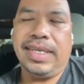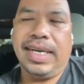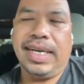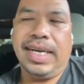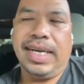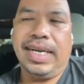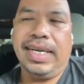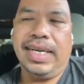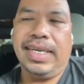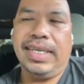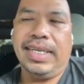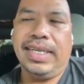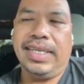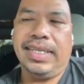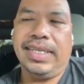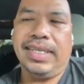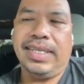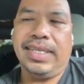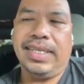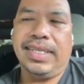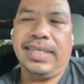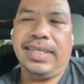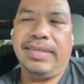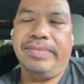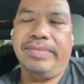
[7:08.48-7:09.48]

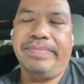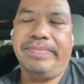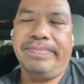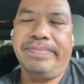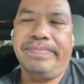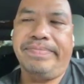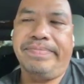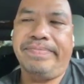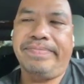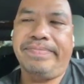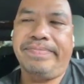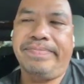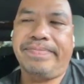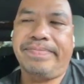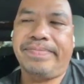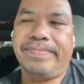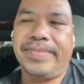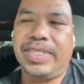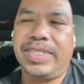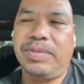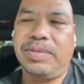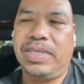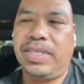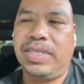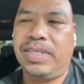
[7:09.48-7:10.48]
I,
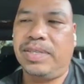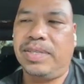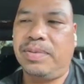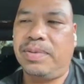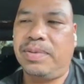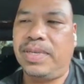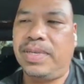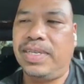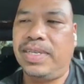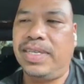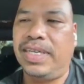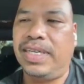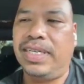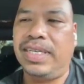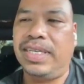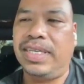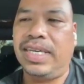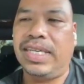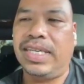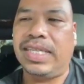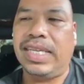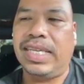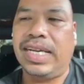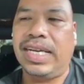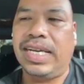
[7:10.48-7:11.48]
what's the word?
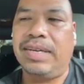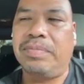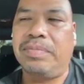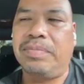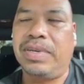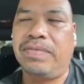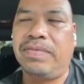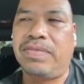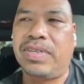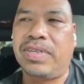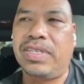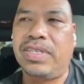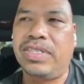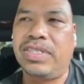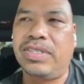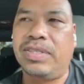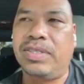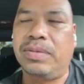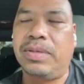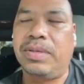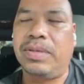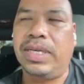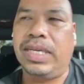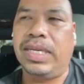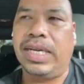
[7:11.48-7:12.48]
Not that I'm averse
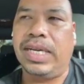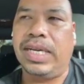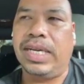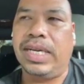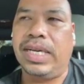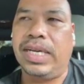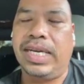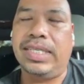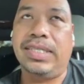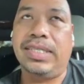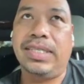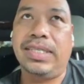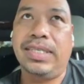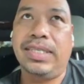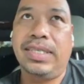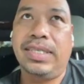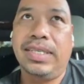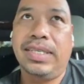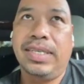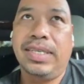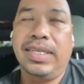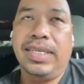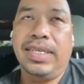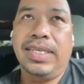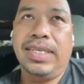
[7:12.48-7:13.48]
to it. I
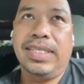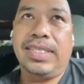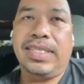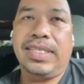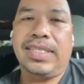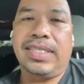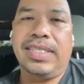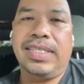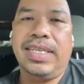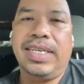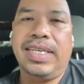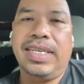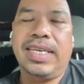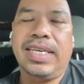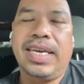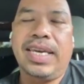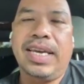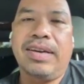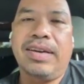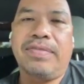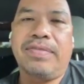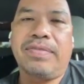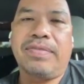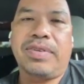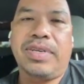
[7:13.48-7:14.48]
just didn't
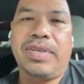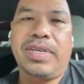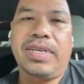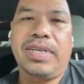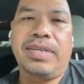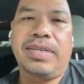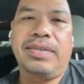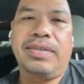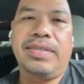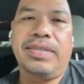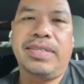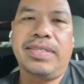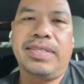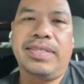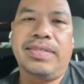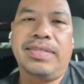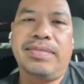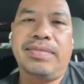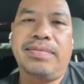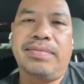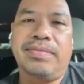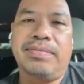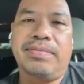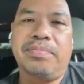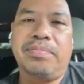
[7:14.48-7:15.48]
care for
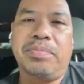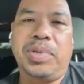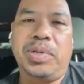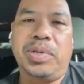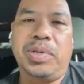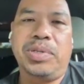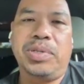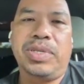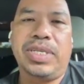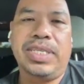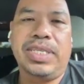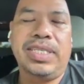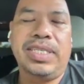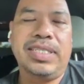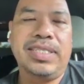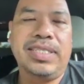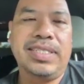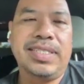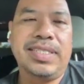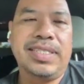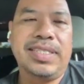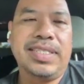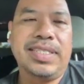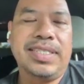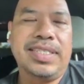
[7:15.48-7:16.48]
poultry.
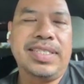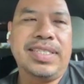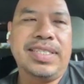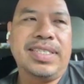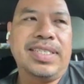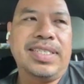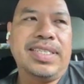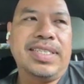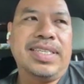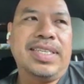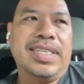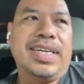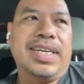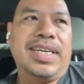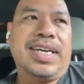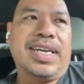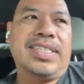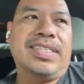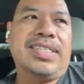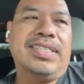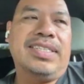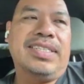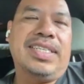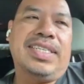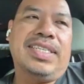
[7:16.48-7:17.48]

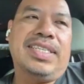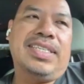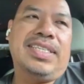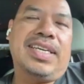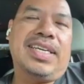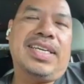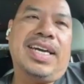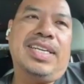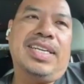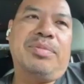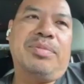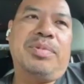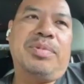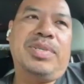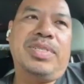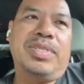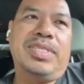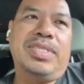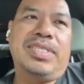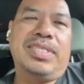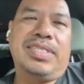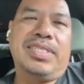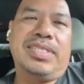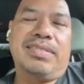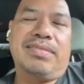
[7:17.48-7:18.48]
Actually,
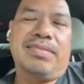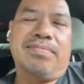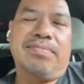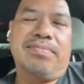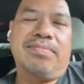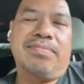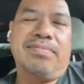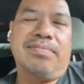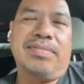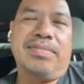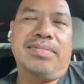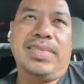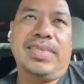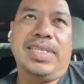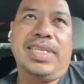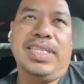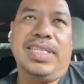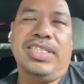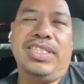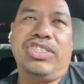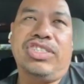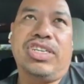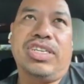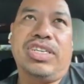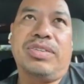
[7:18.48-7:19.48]
animals in
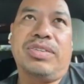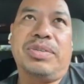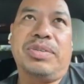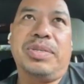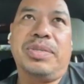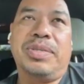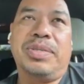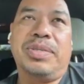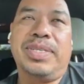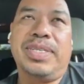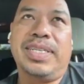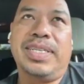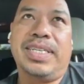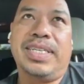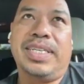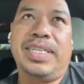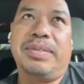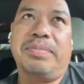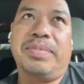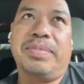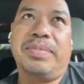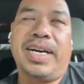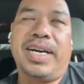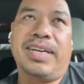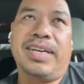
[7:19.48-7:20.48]
general.
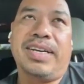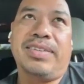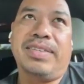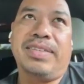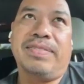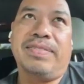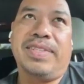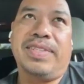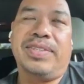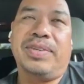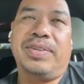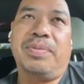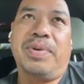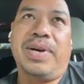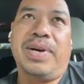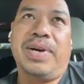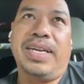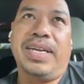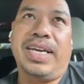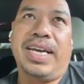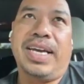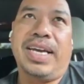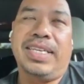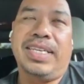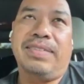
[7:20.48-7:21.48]
I don't even know why
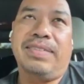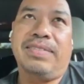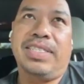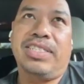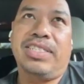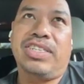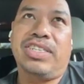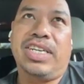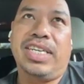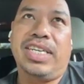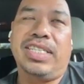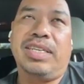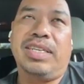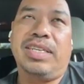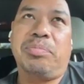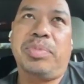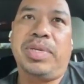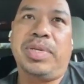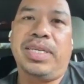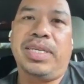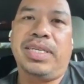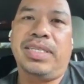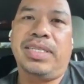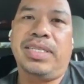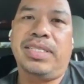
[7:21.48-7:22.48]
I even tried the
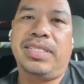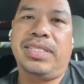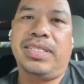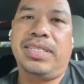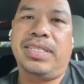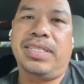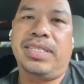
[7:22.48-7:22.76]
pigs.